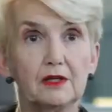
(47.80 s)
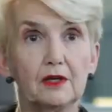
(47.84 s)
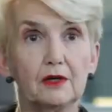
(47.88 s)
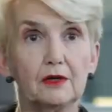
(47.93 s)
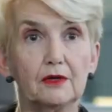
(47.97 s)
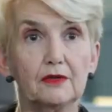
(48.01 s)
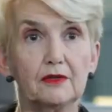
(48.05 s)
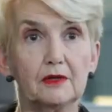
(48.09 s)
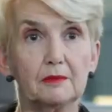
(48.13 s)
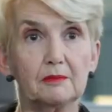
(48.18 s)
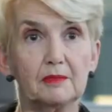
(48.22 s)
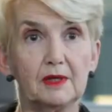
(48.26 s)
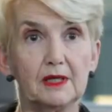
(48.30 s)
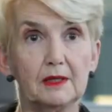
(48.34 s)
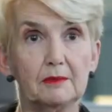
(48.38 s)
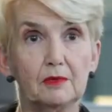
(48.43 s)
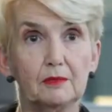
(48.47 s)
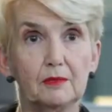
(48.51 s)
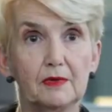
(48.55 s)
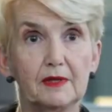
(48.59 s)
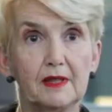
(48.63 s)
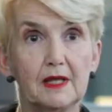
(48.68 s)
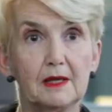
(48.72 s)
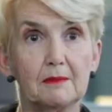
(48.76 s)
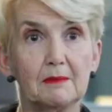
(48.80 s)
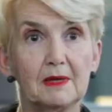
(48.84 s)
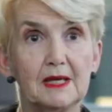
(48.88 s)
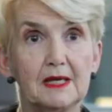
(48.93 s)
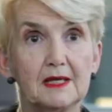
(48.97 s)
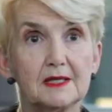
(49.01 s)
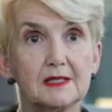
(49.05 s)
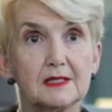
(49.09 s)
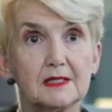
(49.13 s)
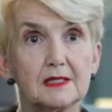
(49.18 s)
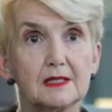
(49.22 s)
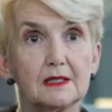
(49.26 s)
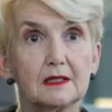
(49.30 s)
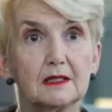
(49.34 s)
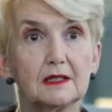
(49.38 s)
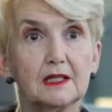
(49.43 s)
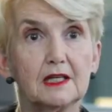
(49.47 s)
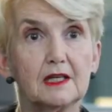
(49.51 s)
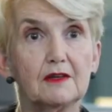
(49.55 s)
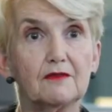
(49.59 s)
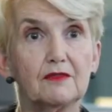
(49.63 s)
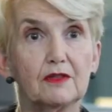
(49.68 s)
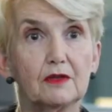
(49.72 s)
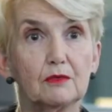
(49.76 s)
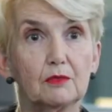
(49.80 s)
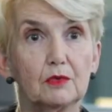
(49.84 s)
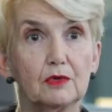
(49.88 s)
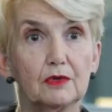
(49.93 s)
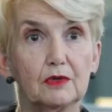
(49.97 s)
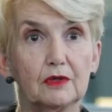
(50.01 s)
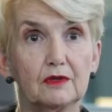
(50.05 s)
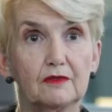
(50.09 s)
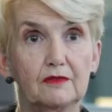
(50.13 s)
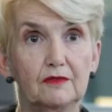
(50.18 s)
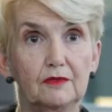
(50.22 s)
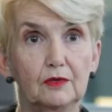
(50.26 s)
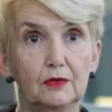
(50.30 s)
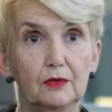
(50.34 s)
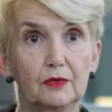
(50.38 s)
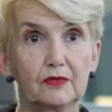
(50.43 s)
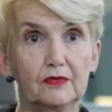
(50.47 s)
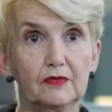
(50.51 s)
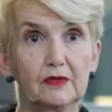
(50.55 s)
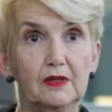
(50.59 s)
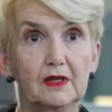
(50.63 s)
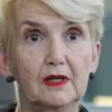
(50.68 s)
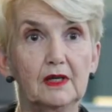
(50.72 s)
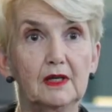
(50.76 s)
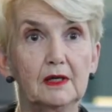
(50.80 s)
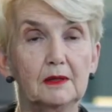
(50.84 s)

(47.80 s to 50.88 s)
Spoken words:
know that people with MS leave the workforce